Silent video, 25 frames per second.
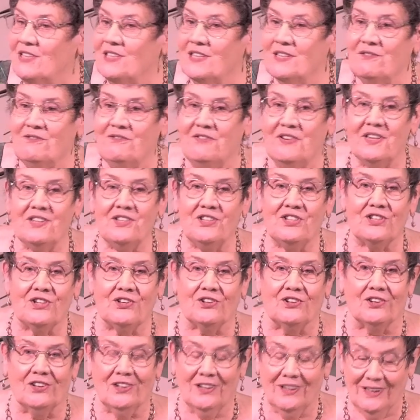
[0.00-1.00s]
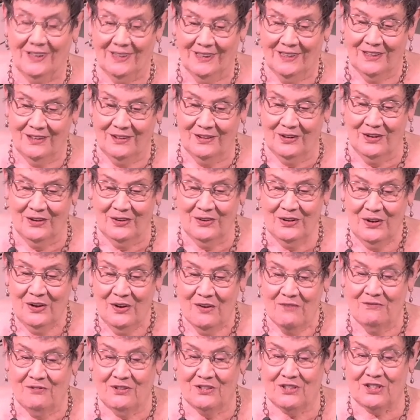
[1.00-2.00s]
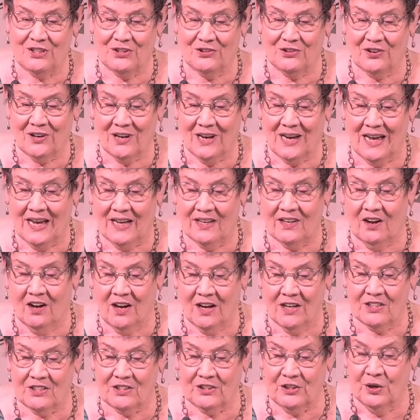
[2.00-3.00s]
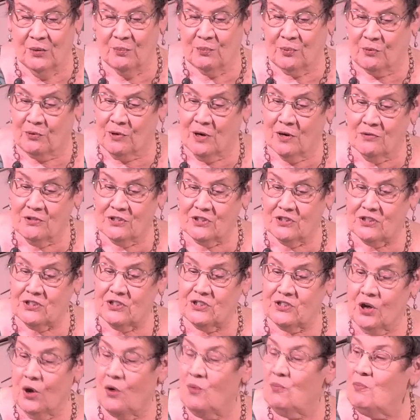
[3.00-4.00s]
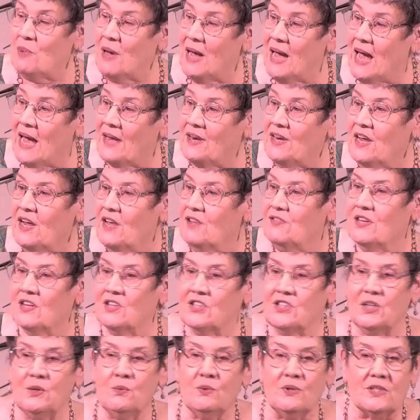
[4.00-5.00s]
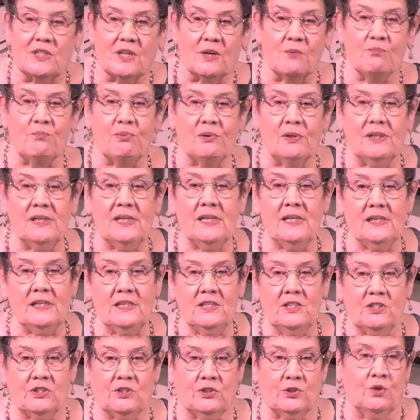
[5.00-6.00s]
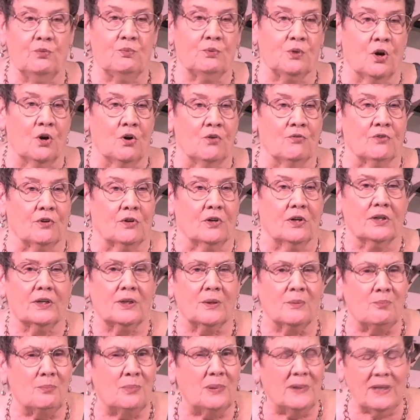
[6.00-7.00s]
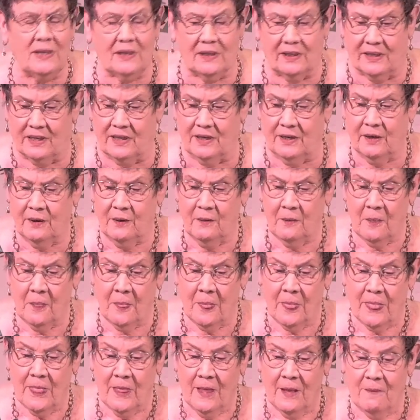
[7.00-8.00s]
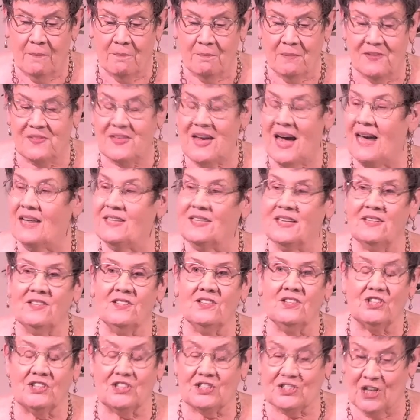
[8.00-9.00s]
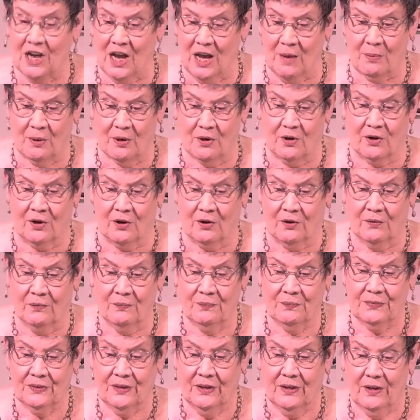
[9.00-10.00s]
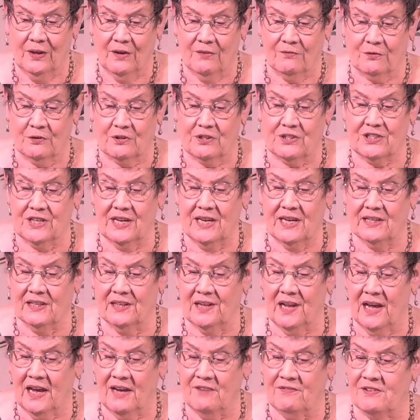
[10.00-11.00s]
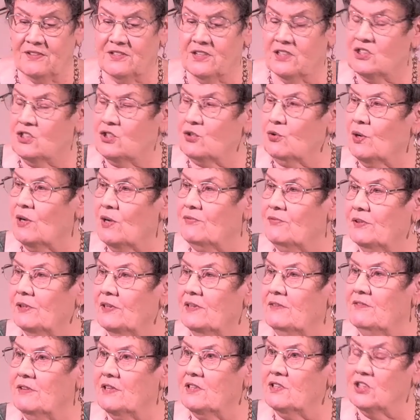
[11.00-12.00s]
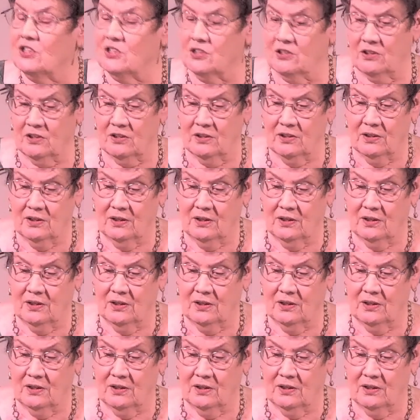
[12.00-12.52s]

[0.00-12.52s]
an adventure. Ventura had osteoporosis so bad that she was completely stooped over, completely. But that didn't stop her for seeing life as a joyful adventure.